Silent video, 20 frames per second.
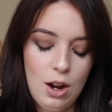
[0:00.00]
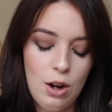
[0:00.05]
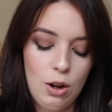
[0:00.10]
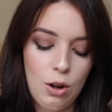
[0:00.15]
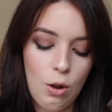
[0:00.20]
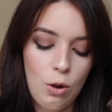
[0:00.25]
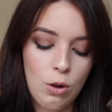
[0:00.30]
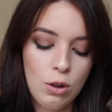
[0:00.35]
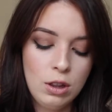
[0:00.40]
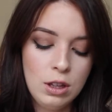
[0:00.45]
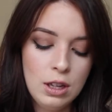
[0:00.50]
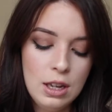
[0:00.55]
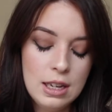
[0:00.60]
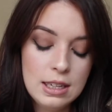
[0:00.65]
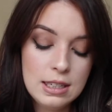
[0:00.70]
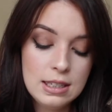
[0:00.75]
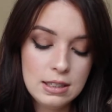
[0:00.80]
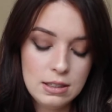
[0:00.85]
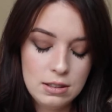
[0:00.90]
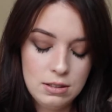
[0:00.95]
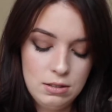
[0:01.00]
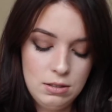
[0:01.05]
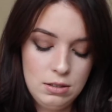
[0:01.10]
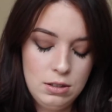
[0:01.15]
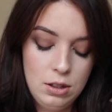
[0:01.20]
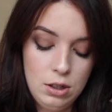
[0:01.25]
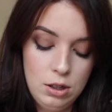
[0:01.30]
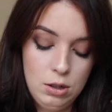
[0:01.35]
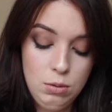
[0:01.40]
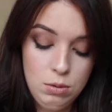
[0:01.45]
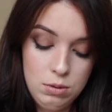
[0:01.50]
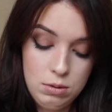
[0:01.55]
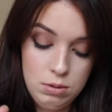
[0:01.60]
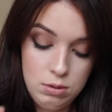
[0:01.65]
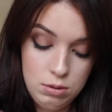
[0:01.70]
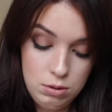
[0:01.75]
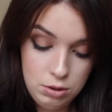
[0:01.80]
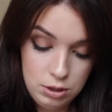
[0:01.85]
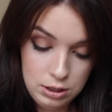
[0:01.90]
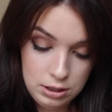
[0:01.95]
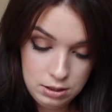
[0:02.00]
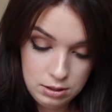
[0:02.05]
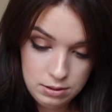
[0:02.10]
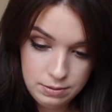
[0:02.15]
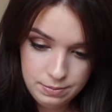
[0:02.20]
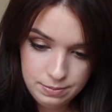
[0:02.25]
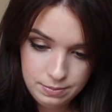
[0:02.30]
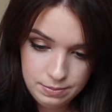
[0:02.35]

Lol. Uh oh. Shit.